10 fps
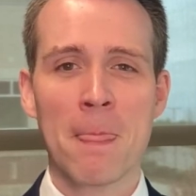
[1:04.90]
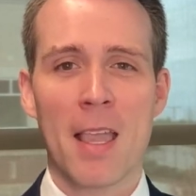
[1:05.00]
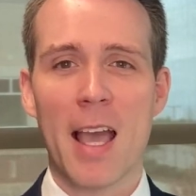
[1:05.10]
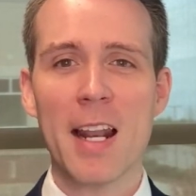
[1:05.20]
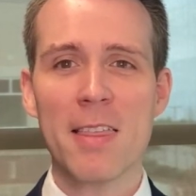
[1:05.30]

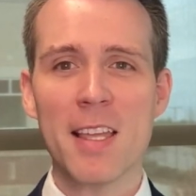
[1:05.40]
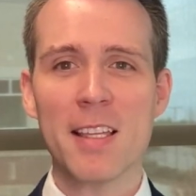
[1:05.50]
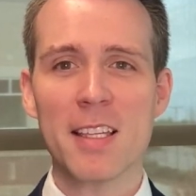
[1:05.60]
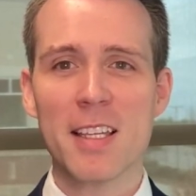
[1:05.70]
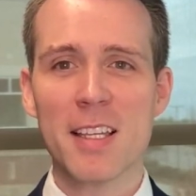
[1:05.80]
and i
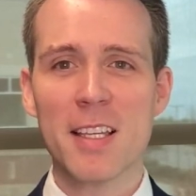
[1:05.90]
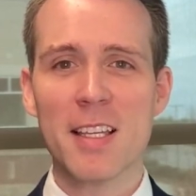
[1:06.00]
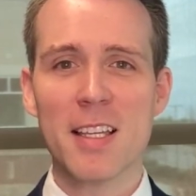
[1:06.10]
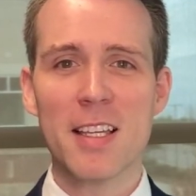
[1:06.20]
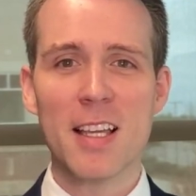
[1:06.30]
think
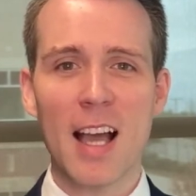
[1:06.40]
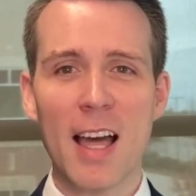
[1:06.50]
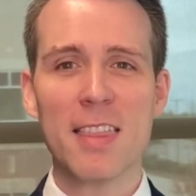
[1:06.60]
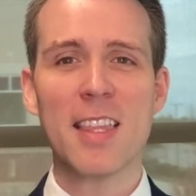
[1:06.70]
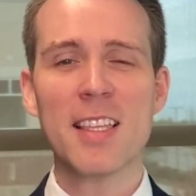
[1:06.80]
i
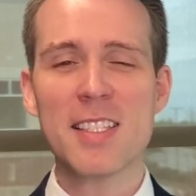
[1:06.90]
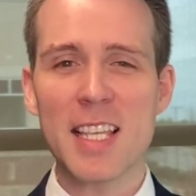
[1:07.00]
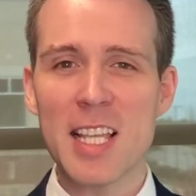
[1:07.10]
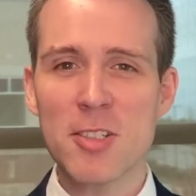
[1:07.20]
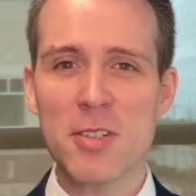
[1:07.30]
think it's
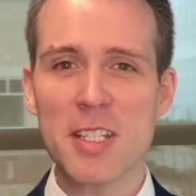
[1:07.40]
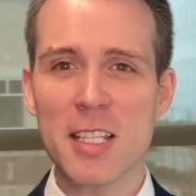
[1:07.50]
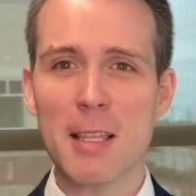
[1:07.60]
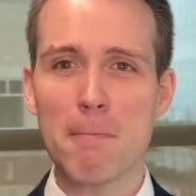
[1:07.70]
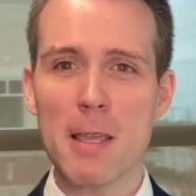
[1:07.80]
interesting
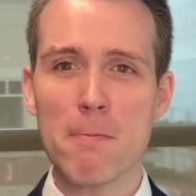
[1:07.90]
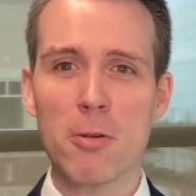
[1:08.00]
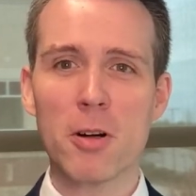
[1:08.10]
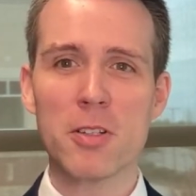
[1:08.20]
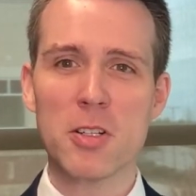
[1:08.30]
that people
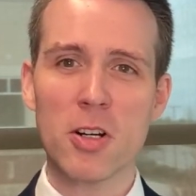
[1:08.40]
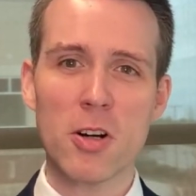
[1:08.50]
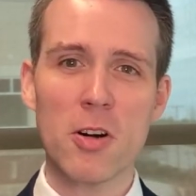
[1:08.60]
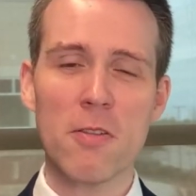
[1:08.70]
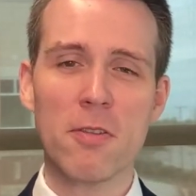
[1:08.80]
are
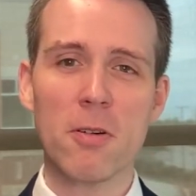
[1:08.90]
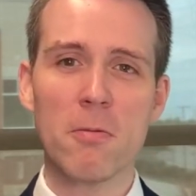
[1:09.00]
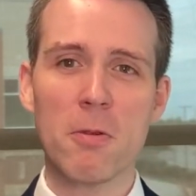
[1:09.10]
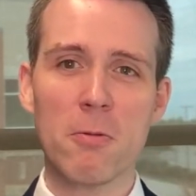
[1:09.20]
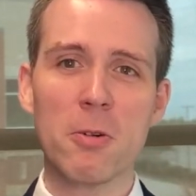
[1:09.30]
deterred
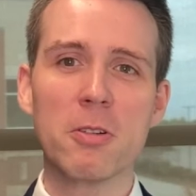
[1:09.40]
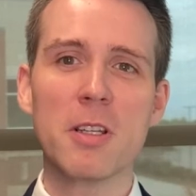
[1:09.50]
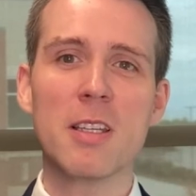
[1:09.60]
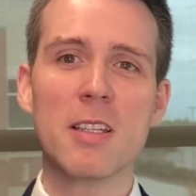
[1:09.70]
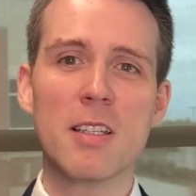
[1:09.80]
from
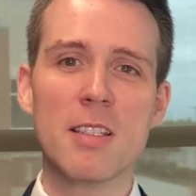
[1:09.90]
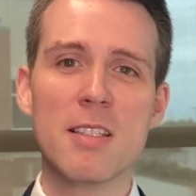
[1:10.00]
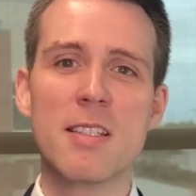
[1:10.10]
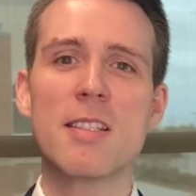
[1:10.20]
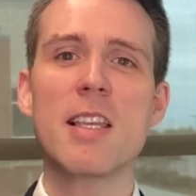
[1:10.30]
really
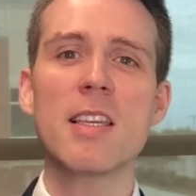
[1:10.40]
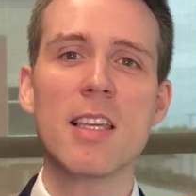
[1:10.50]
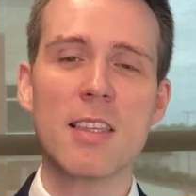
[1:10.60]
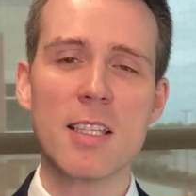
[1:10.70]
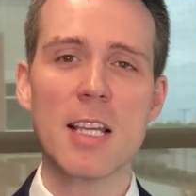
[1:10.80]

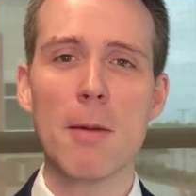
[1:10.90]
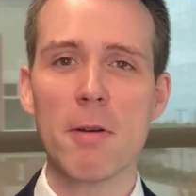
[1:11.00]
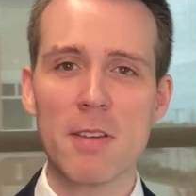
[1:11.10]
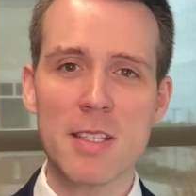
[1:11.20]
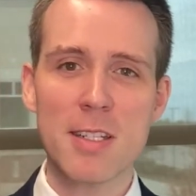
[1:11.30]
seeking the type
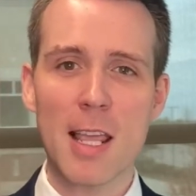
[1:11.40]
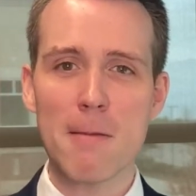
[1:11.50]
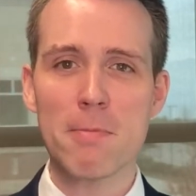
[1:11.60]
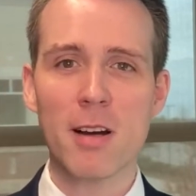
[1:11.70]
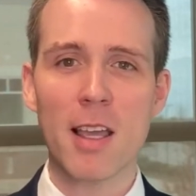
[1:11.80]
of
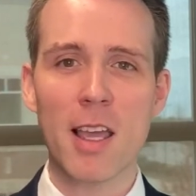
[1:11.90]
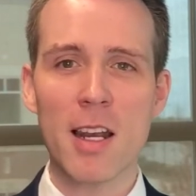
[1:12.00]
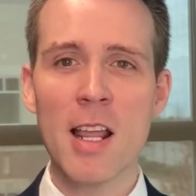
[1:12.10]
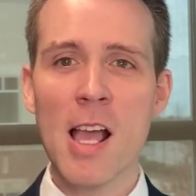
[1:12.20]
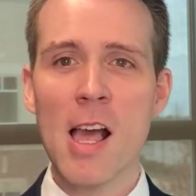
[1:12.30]
estate plan
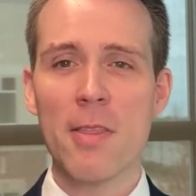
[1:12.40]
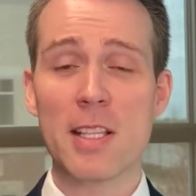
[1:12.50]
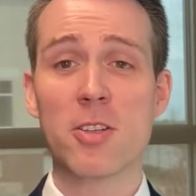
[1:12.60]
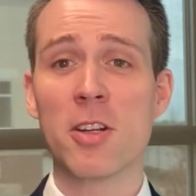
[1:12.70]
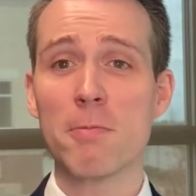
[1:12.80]

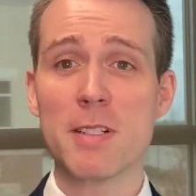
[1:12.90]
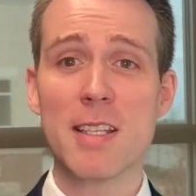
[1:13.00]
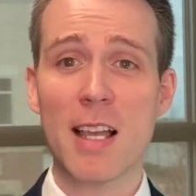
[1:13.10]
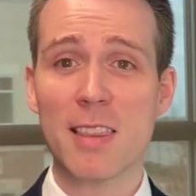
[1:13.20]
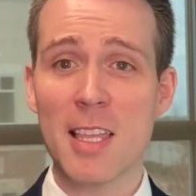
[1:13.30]
that's going to
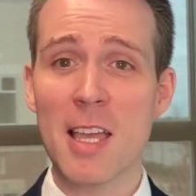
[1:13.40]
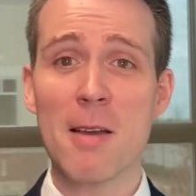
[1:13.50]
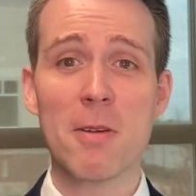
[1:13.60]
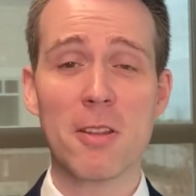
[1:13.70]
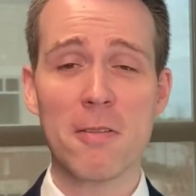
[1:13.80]
protect
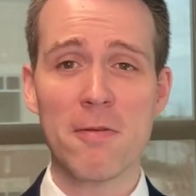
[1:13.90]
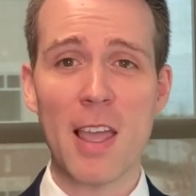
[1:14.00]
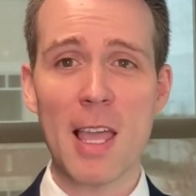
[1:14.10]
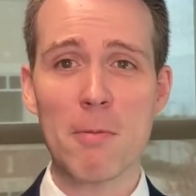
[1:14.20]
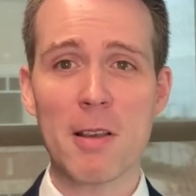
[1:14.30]
them and their
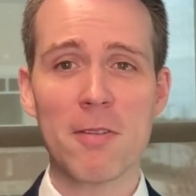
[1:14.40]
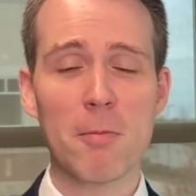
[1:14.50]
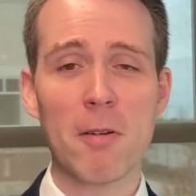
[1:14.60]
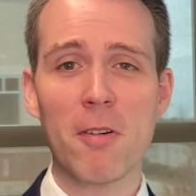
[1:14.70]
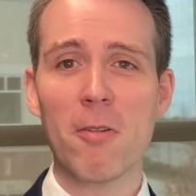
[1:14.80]
family
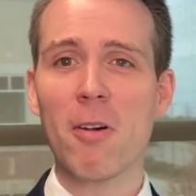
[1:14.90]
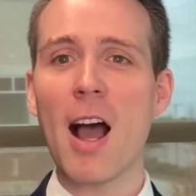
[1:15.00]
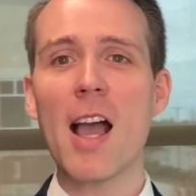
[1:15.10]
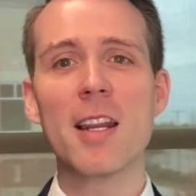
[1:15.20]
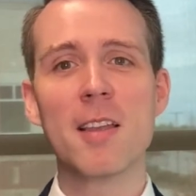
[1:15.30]
from a
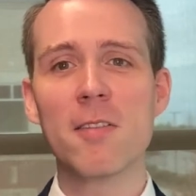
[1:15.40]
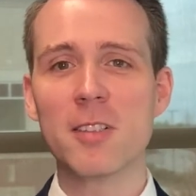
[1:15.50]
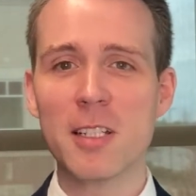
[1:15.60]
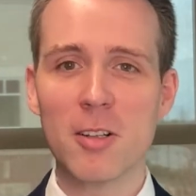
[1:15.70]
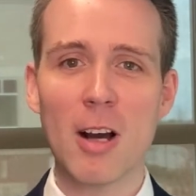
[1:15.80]
variety of
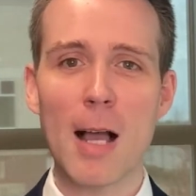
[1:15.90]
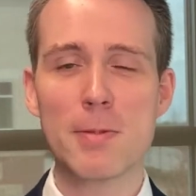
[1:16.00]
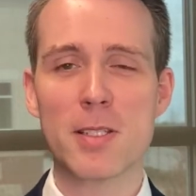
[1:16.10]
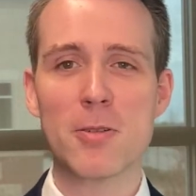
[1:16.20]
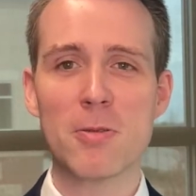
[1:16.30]
legal
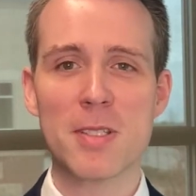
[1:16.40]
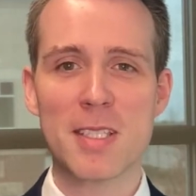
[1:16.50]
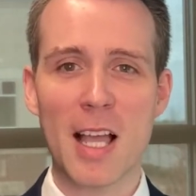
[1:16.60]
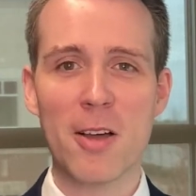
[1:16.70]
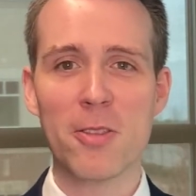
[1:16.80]
obstacles
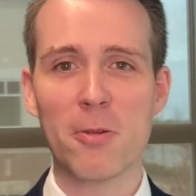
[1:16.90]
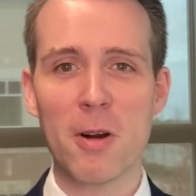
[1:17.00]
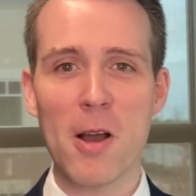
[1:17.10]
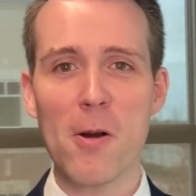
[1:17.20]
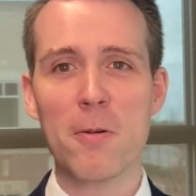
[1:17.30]
down the
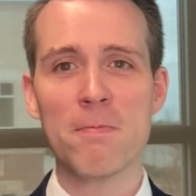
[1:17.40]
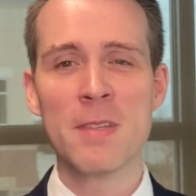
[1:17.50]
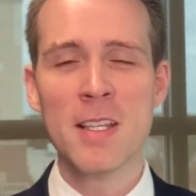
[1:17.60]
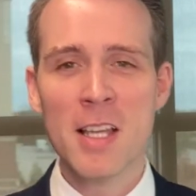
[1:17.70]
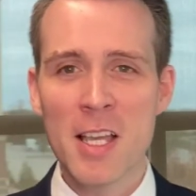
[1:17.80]
road
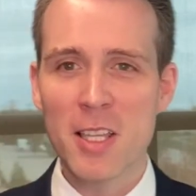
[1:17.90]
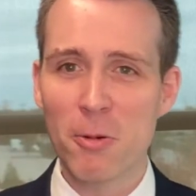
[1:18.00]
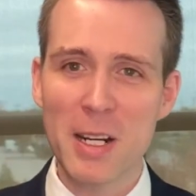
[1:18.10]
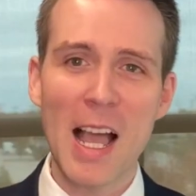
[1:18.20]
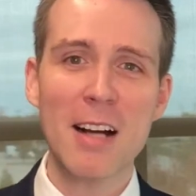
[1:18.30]
the
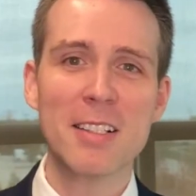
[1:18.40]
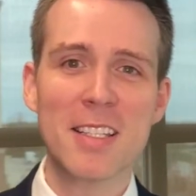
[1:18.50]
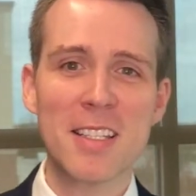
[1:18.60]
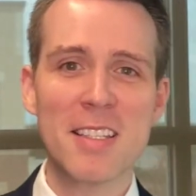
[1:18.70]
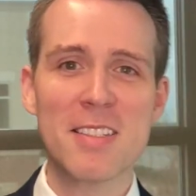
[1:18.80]

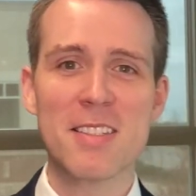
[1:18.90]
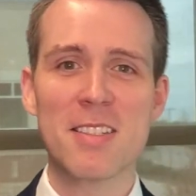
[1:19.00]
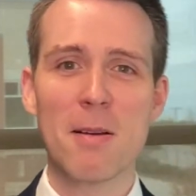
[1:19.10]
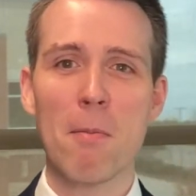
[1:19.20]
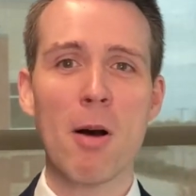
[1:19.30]
reality
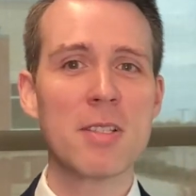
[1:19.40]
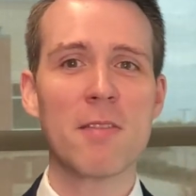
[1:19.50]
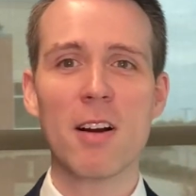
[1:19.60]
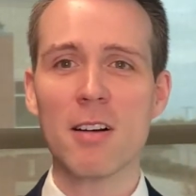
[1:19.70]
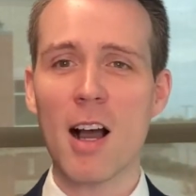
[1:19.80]
is most of
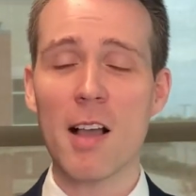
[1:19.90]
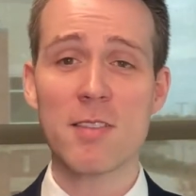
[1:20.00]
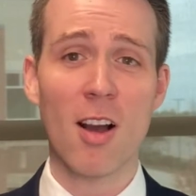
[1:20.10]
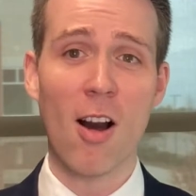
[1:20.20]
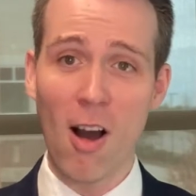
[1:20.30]
our lives
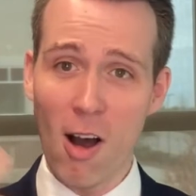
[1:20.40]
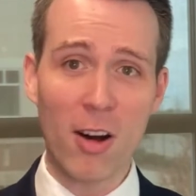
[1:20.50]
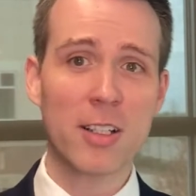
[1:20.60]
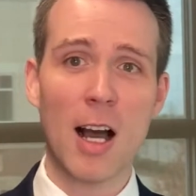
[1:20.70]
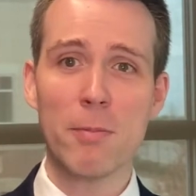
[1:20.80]
are
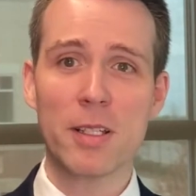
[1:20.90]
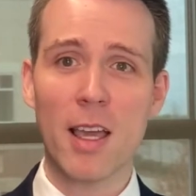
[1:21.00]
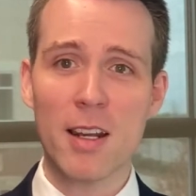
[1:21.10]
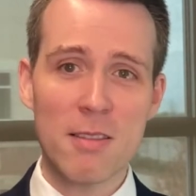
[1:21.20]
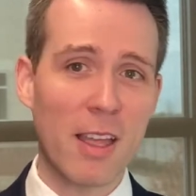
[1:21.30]

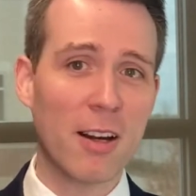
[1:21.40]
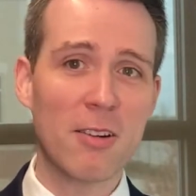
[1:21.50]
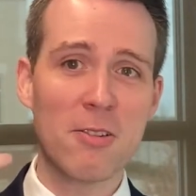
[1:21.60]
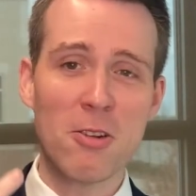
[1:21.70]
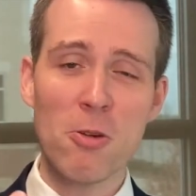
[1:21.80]
complicated, they are
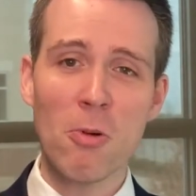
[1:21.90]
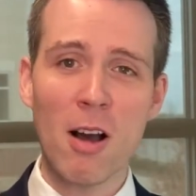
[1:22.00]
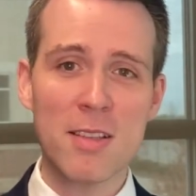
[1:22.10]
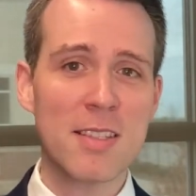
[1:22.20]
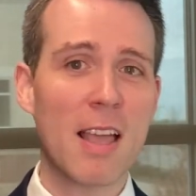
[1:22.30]

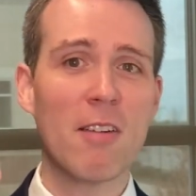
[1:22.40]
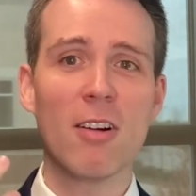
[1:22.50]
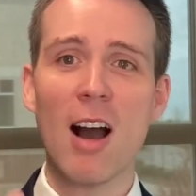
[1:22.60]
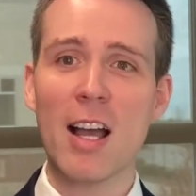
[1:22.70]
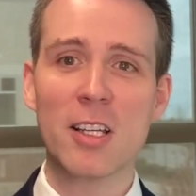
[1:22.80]
nuanced, they have a
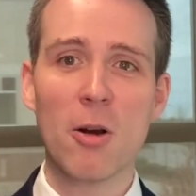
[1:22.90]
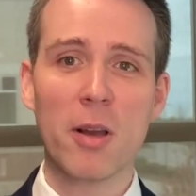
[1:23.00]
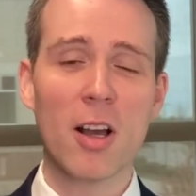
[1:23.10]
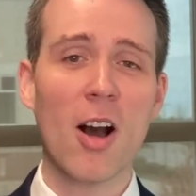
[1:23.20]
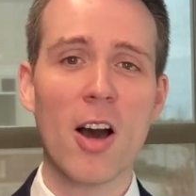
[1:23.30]
lot
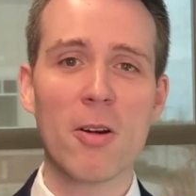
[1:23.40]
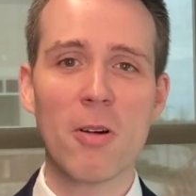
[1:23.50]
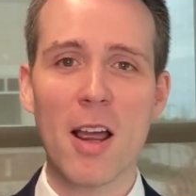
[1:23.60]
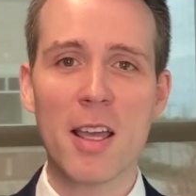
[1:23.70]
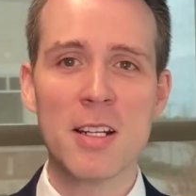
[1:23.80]
going on,
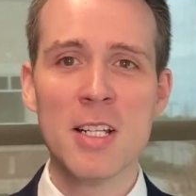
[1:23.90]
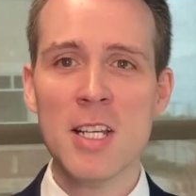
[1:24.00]
right?